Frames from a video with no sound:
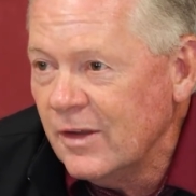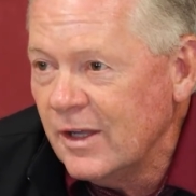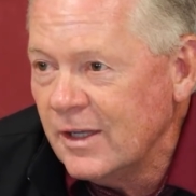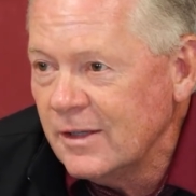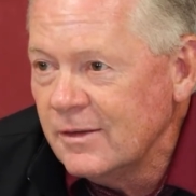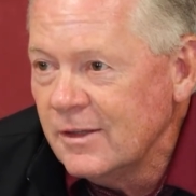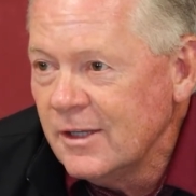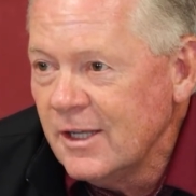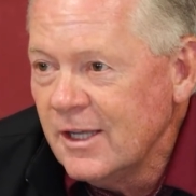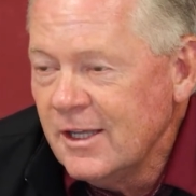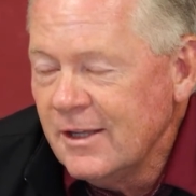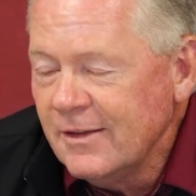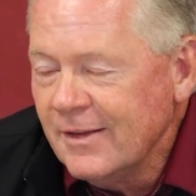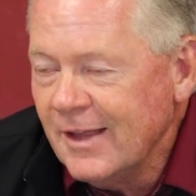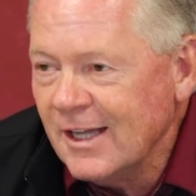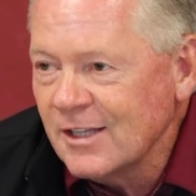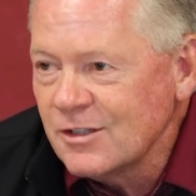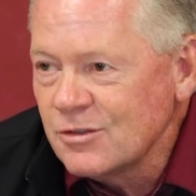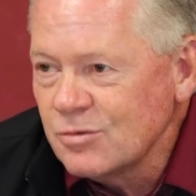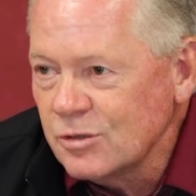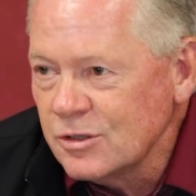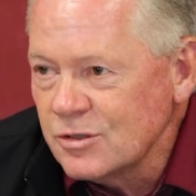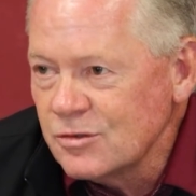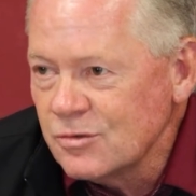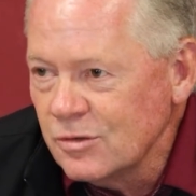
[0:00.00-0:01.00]

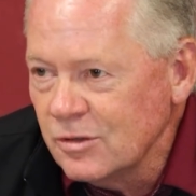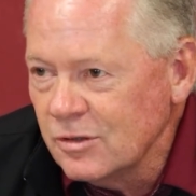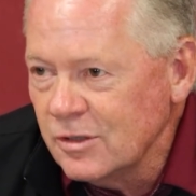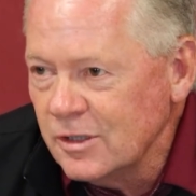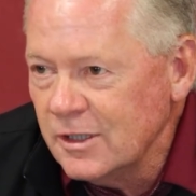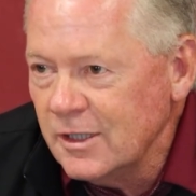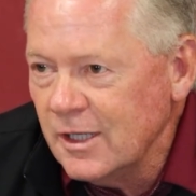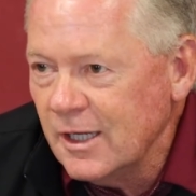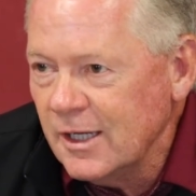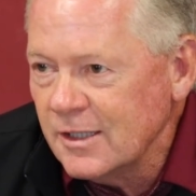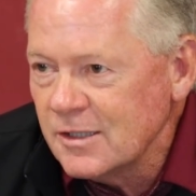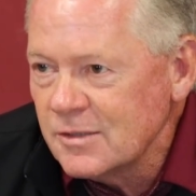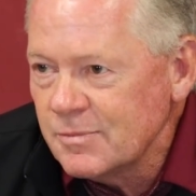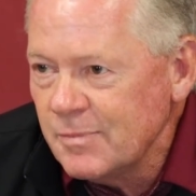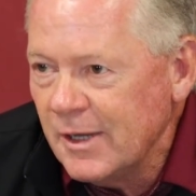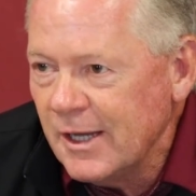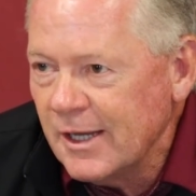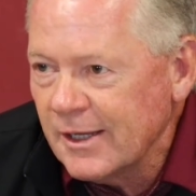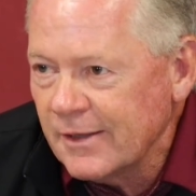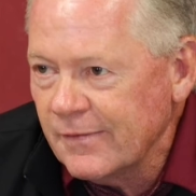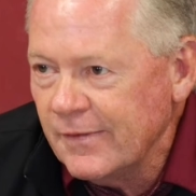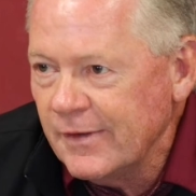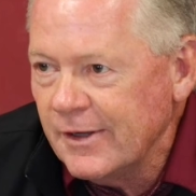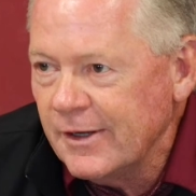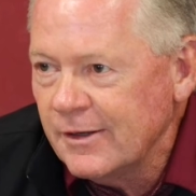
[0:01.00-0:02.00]
That's what's really nice
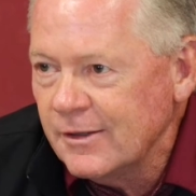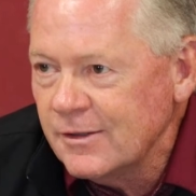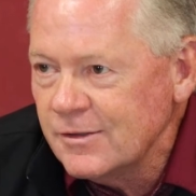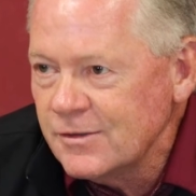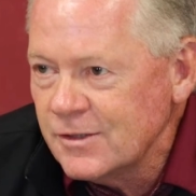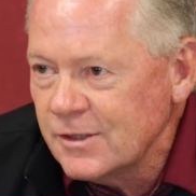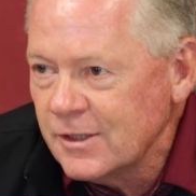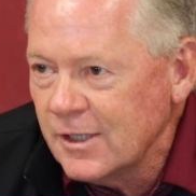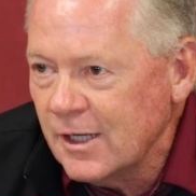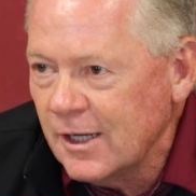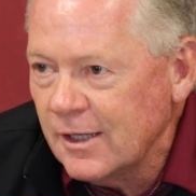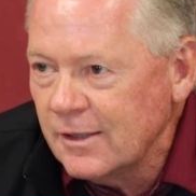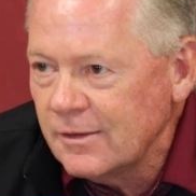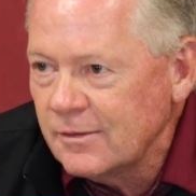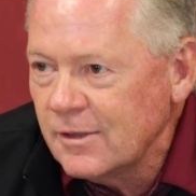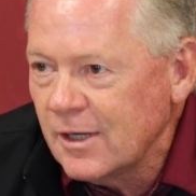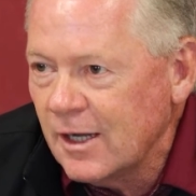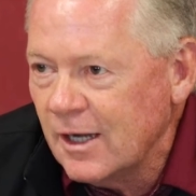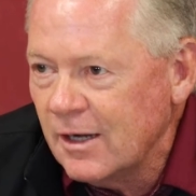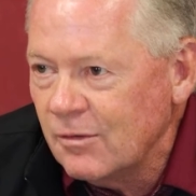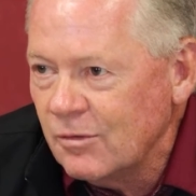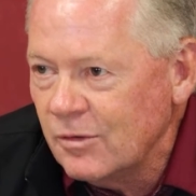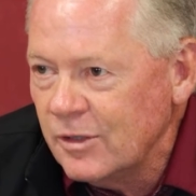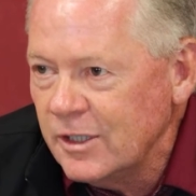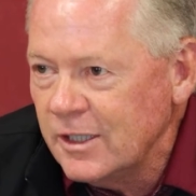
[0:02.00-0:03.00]
back there is you got
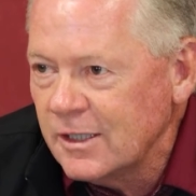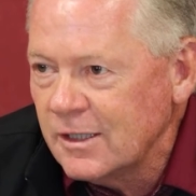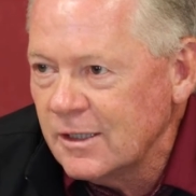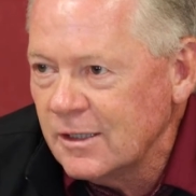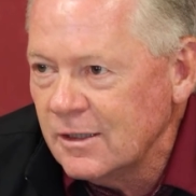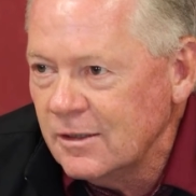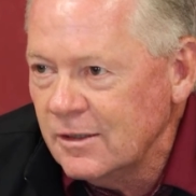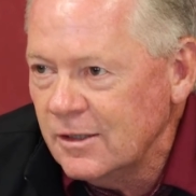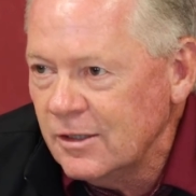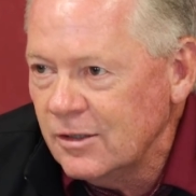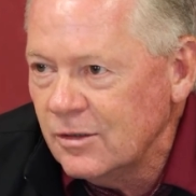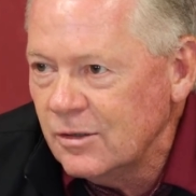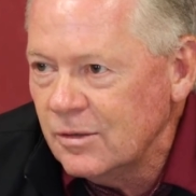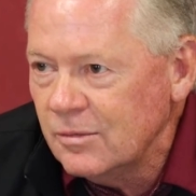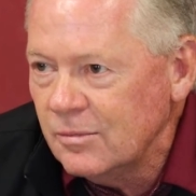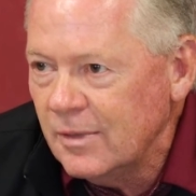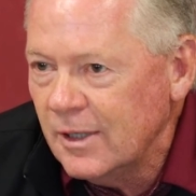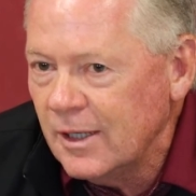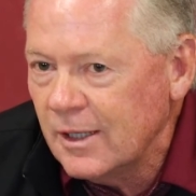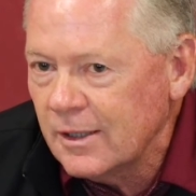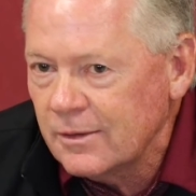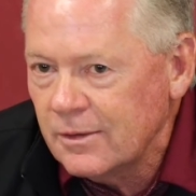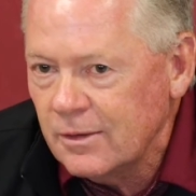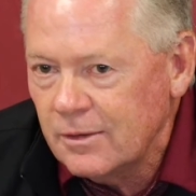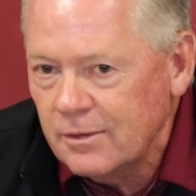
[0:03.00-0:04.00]
Kyrie and Dylan
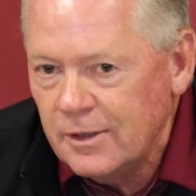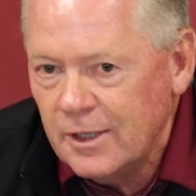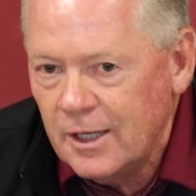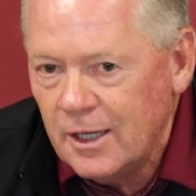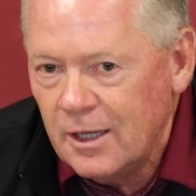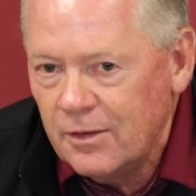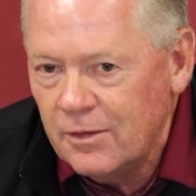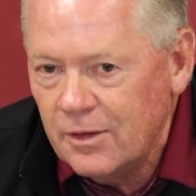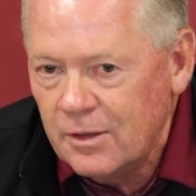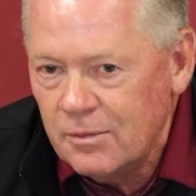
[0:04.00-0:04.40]
back there now.